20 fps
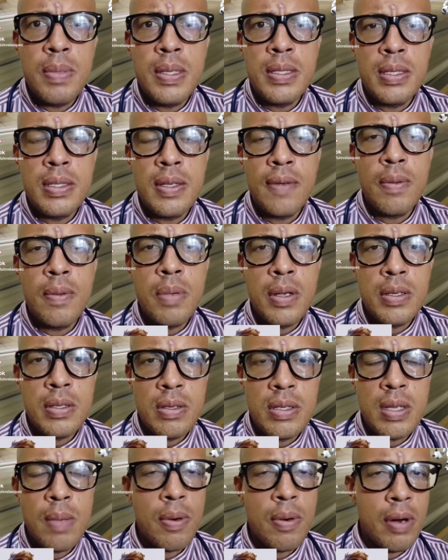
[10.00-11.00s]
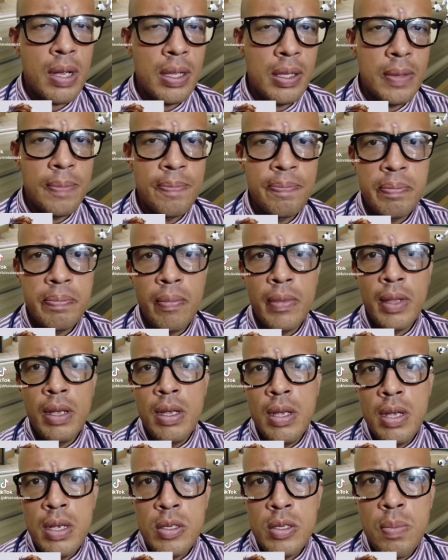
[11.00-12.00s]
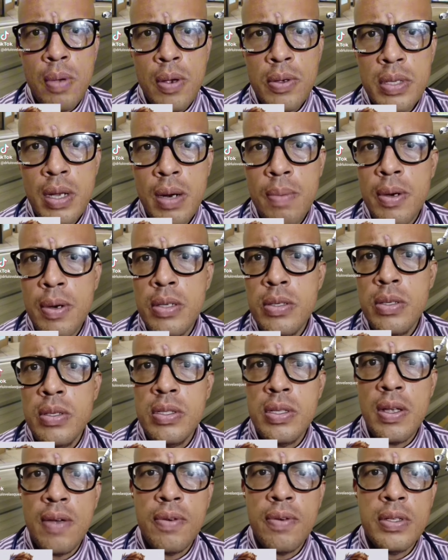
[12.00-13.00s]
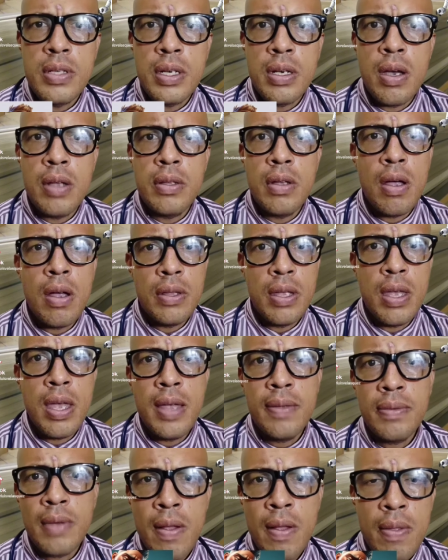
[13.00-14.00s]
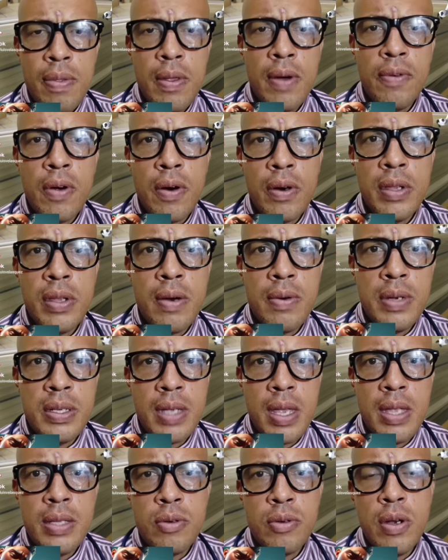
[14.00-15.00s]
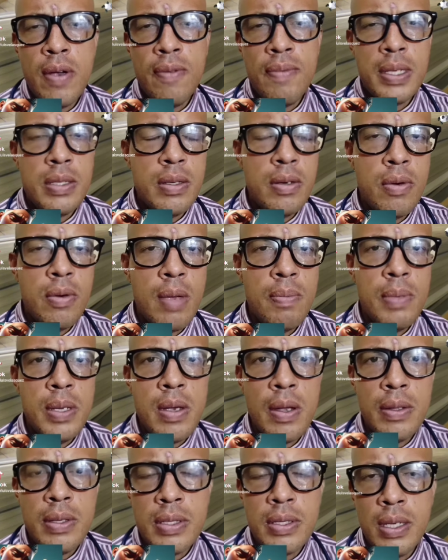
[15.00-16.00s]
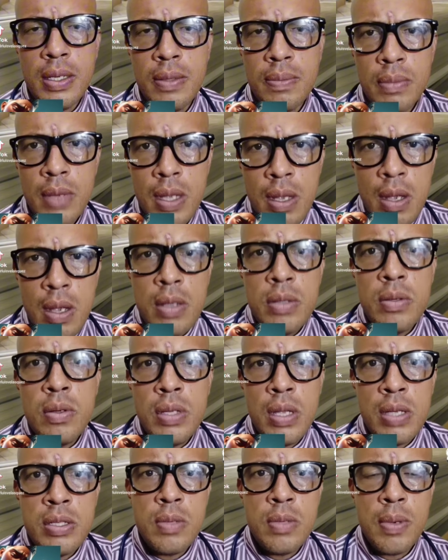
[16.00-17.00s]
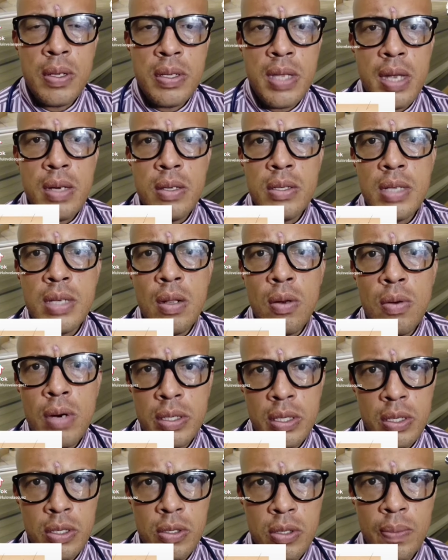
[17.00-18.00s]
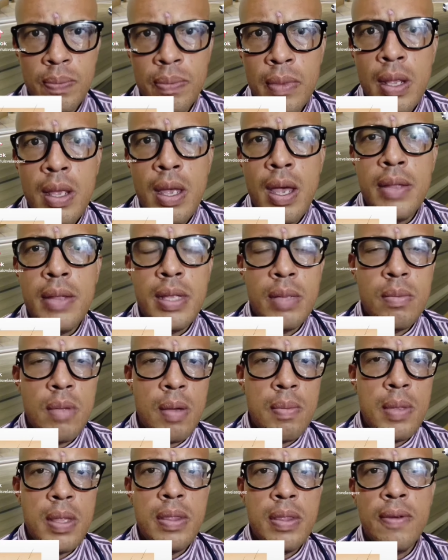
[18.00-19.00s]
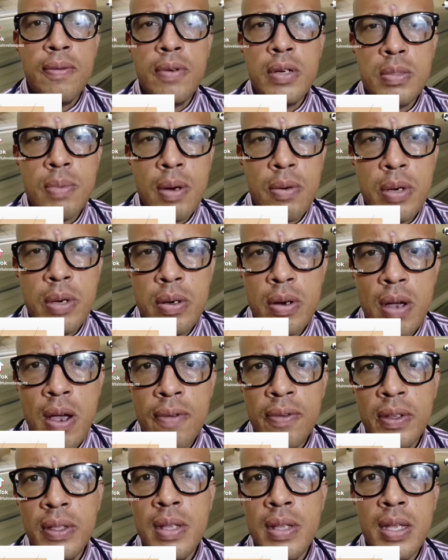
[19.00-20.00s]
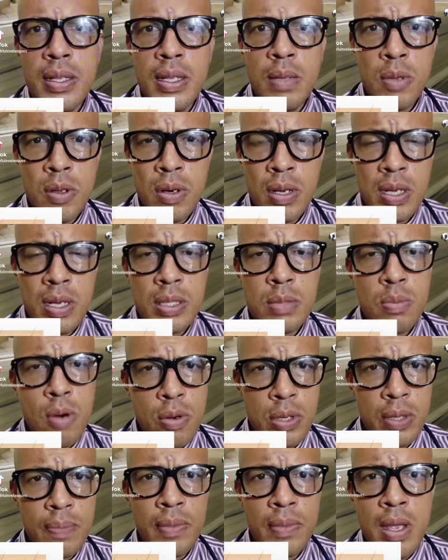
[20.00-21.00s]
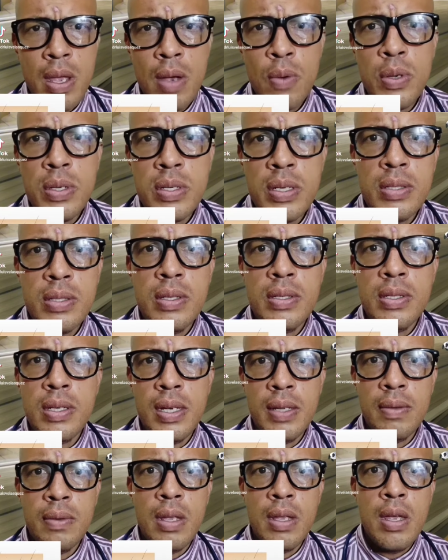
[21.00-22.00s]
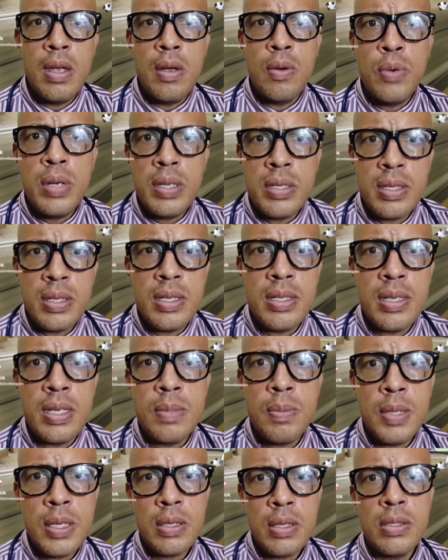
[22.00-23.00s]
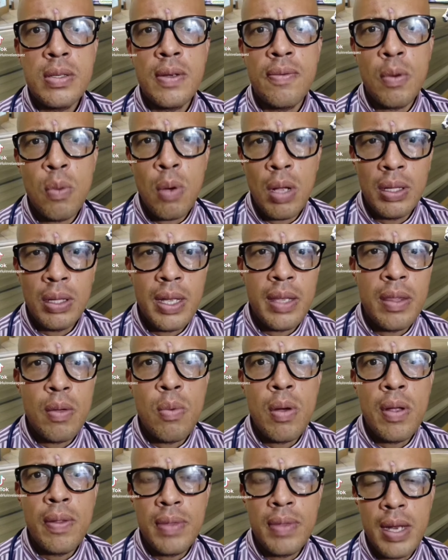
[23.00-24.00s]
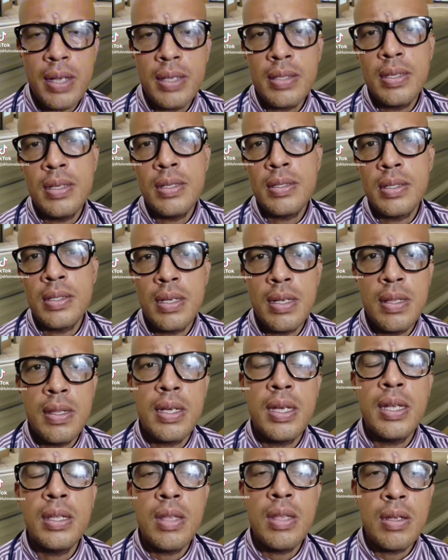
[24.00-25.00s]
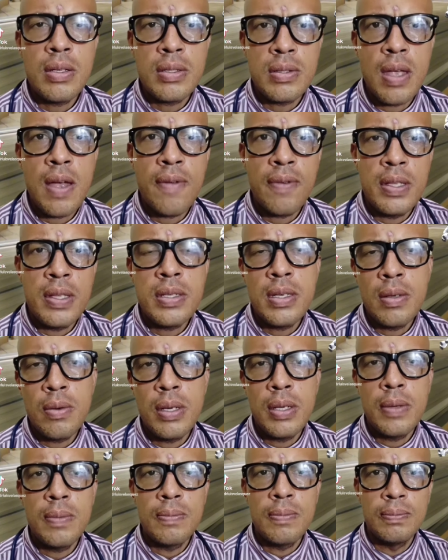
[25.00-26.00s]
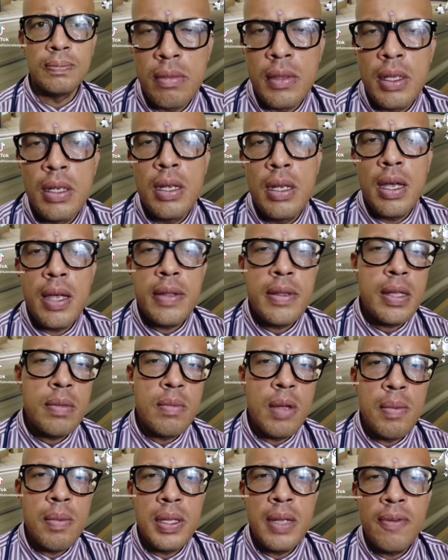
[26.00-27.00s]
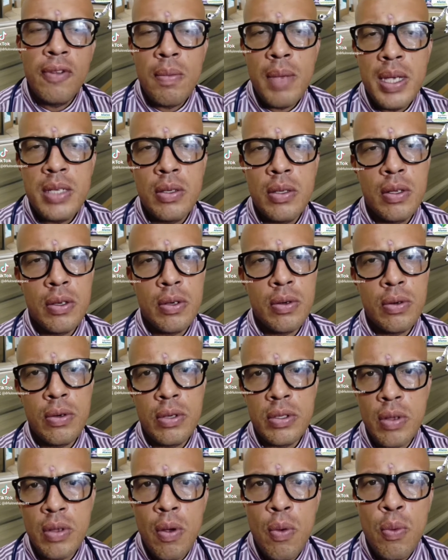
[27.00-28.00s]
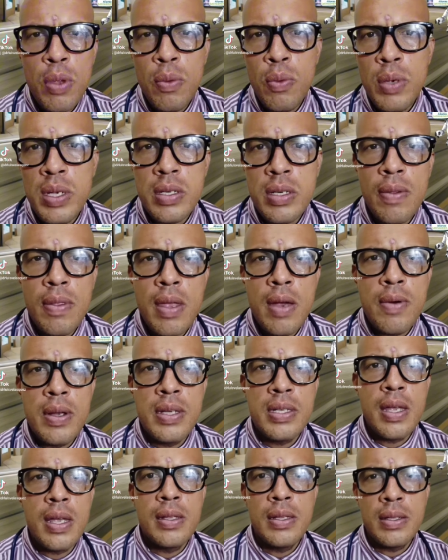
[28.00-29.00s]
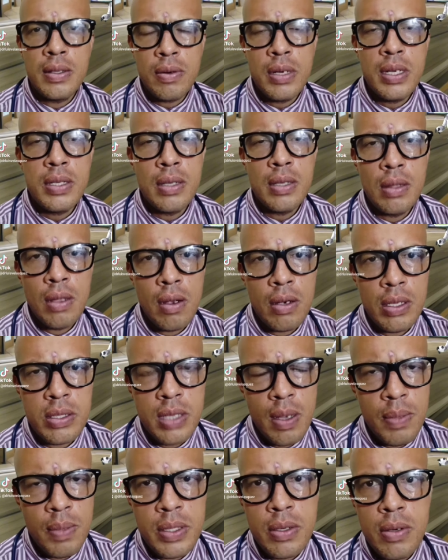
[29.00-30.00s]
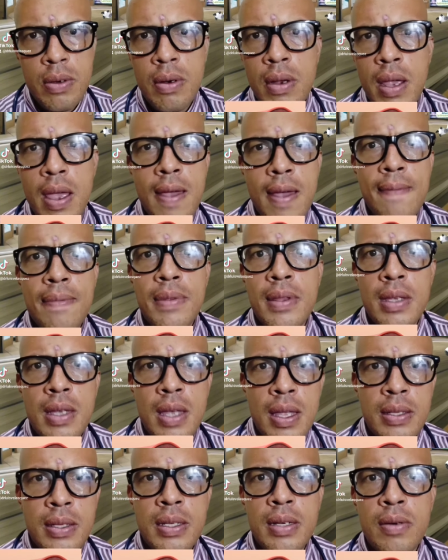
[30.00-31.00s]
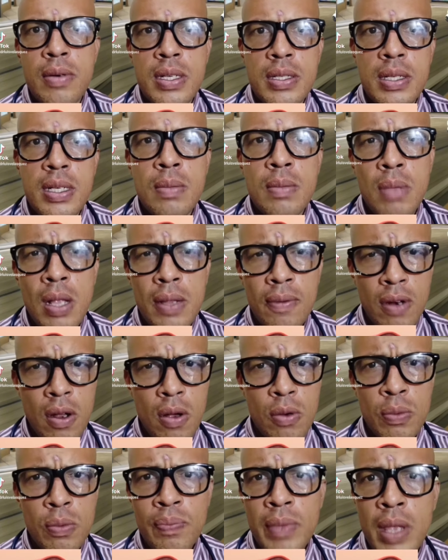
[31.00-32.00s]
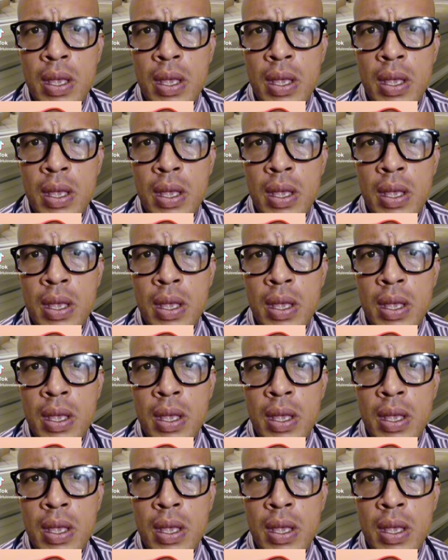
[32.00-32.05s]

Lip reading: pieces of a puzzle separately. Suppose that a person suffers a cut on the hand, therefore there is entry of bacteria beyond the skin, to the subcutaneous cellular tissue. At that moment, the first barrier of innate immunity is broken, which is the skin, which is a species of a wall like the one that exists in the kingdoms of antiquity. At that moment, inflammation occurs, with which there is an increase in local temperature and an increase in blood flow,